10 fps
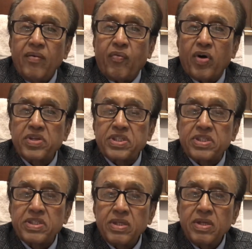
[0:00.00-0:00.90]

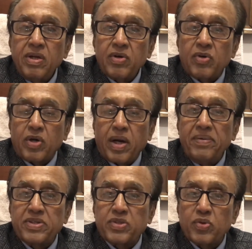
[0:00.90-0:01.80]
forced to
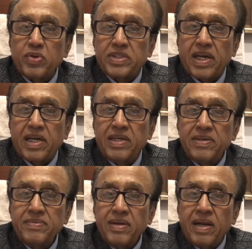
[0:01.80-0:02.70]
commit suicide
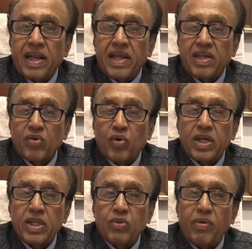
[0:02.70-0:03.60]
like
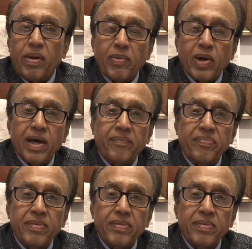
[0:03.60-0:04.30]
Rohit Vemula.